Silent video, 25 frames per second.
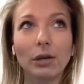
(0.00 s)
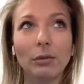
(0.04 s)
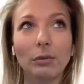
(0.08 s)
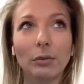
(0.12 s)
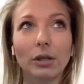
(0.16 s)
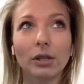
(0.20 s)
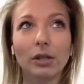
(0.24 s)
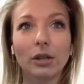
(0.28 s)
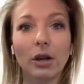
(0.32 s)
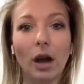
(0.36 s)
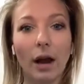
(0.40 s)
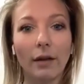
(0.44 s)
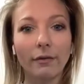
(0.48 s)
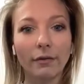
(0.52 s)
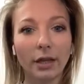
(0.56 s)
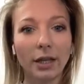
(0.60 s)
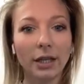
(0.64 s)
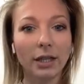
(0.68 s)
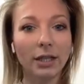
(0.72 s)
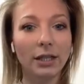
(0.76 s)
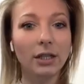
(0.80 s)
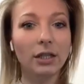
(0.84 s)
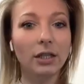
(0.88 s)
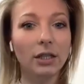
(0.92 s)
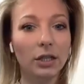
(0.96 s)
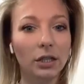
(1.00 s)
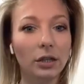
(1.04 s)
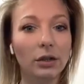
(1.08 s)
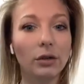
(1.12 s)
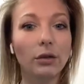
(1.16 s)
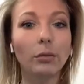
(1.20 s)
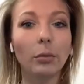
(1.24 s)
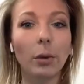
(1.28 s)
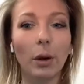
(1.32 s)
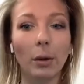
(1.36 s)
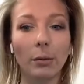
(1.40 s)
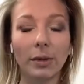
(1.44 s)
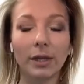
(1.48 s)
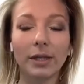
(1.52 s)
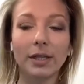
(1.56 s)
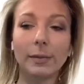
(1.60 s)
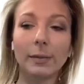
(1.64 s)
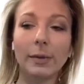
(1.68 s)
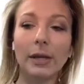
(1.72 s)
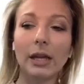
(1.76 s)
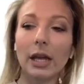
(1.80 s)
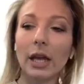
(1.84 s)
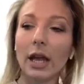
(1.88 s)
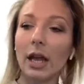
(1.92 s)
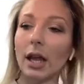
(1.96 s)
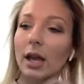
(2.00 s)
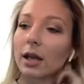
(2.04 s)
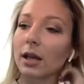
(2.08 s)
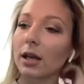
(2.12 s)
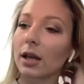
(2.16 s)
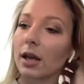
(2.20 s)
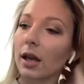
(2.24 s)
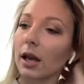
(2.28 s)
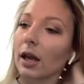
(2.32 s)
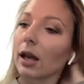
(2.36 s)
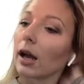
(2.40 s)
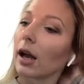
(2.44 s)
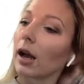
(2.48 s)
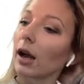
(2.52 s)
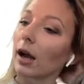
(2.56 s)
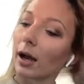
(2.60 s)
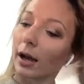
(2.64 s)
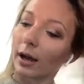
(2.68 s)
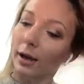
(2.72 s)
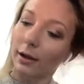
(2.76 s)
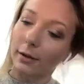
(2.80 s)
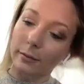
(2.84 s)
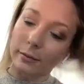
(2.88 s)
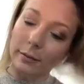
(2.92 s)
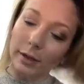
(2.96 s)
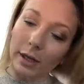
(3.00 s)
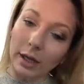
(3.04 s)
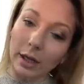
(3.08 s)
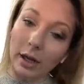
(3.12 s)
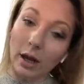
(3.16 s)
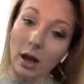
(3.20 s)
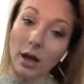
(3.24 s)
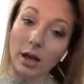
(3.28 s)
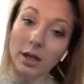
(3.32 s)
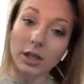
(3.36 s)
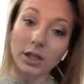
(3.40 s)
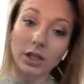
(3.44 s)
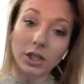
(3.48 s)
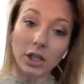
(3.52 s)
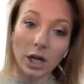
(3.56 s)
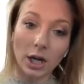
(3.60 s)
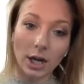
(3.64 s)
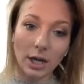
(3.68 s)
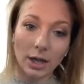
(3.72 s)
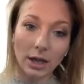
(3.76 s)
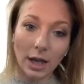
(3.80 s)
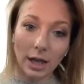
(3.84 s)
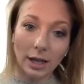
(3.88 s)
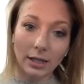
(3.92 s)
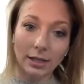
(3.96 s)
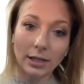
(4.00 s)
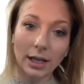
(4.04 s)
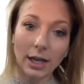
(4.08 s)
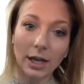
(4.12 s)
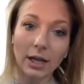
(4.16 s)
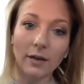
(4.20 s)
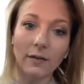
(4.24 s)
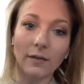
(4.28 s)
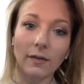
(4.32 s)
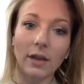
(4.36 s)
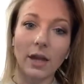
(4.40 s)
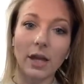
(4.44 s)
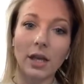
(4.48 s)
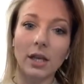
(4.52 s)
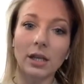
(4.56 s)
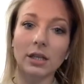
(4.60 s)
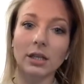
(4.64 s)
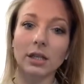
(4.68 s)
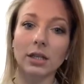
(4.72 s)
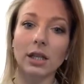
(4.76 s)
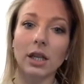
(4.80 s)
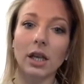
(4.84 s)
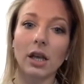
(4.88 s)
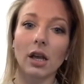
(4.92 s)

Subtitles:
but traveling to do public speaking, and kind of sharing that side of things.